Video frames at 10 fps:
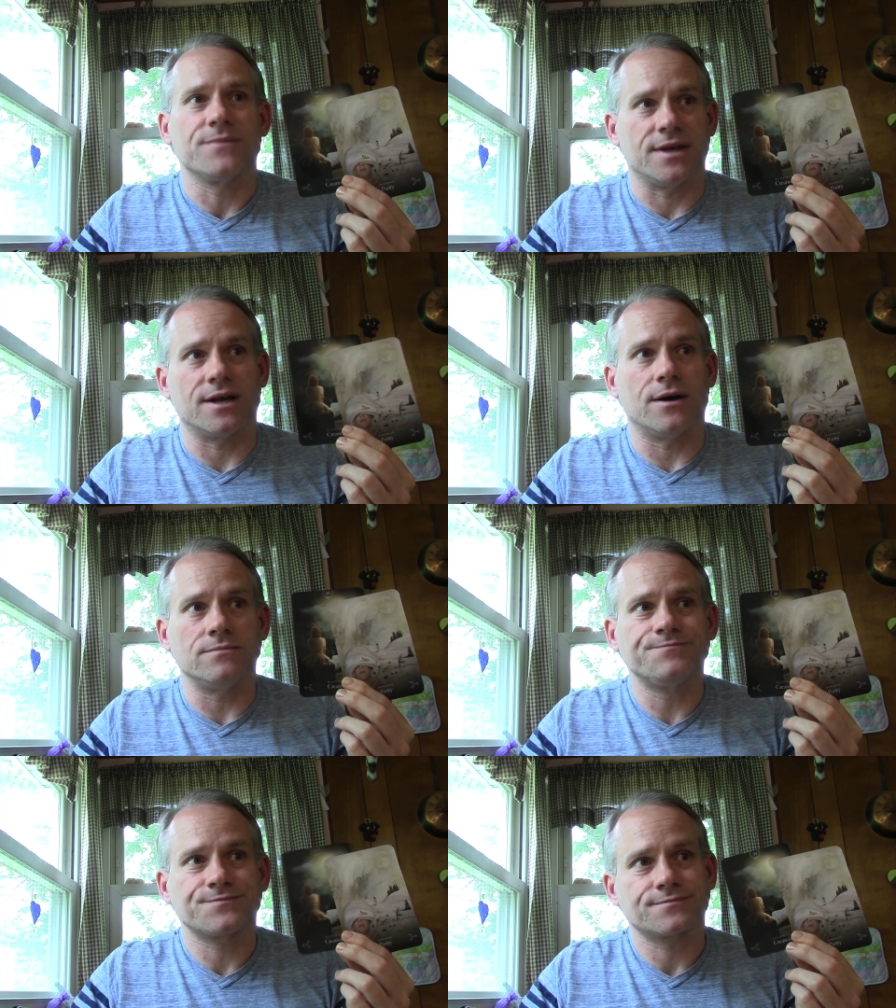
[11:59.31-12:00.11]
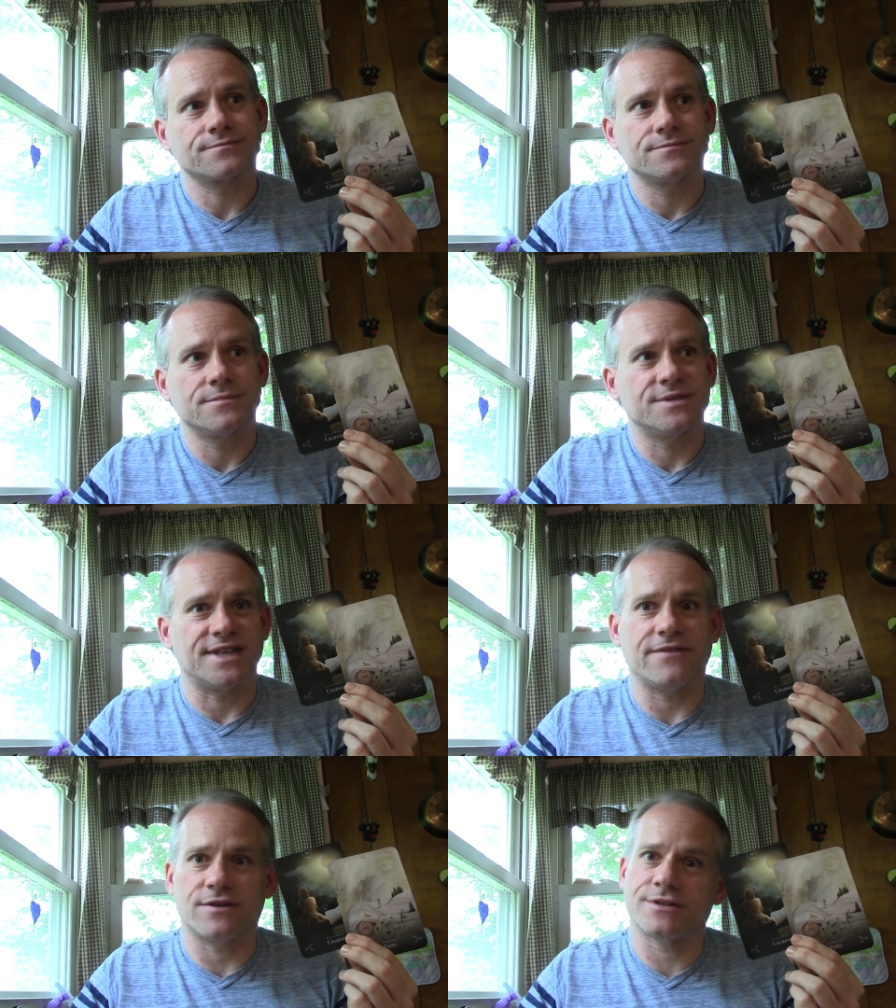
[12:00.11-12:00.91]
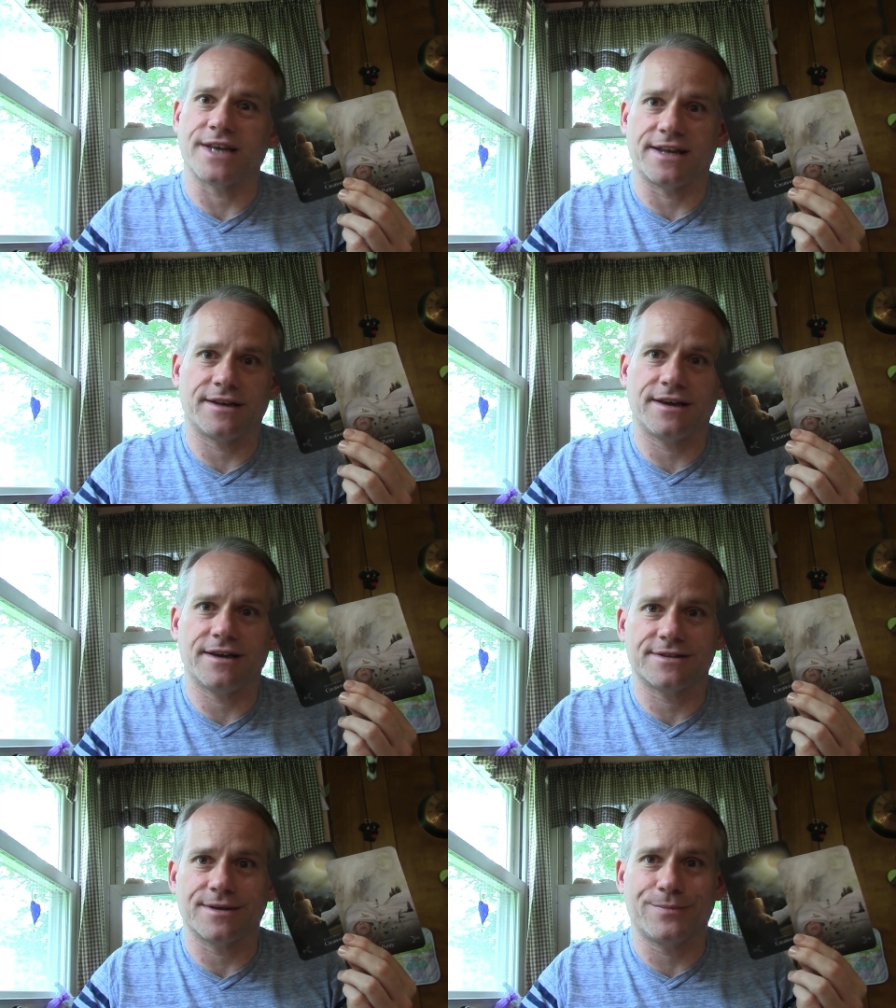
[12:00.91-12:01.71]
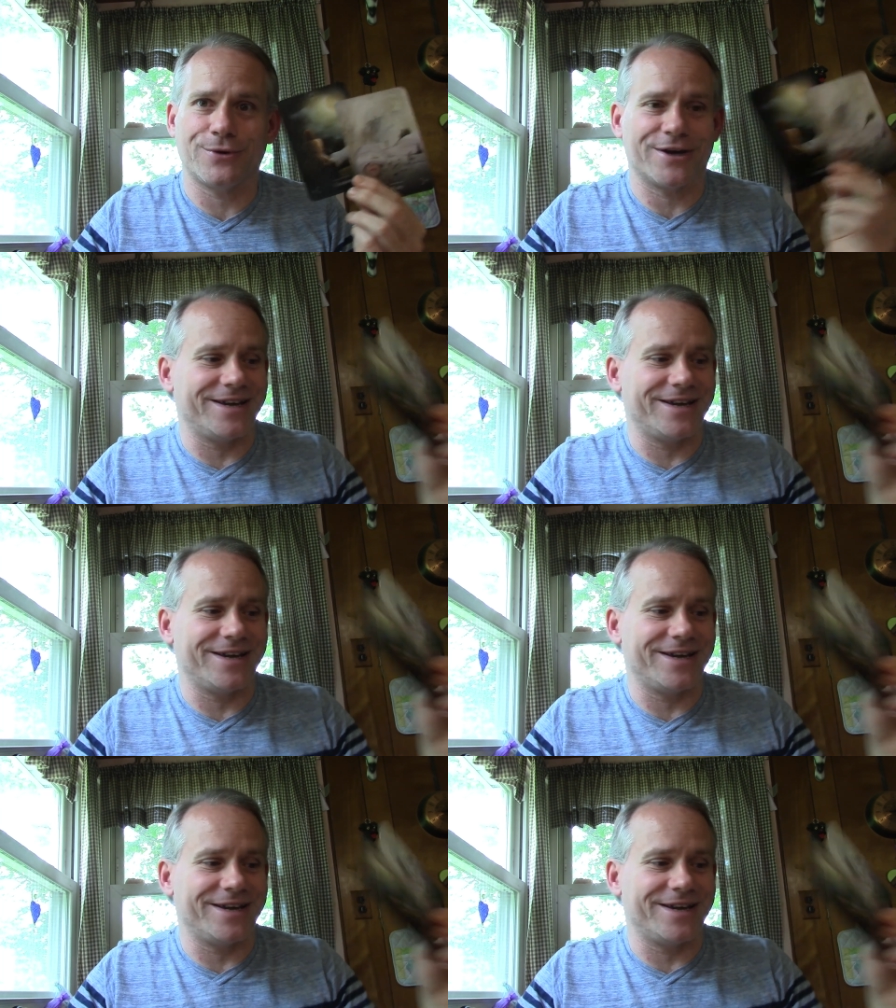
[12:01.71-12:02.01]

you know, save your sanity at some point.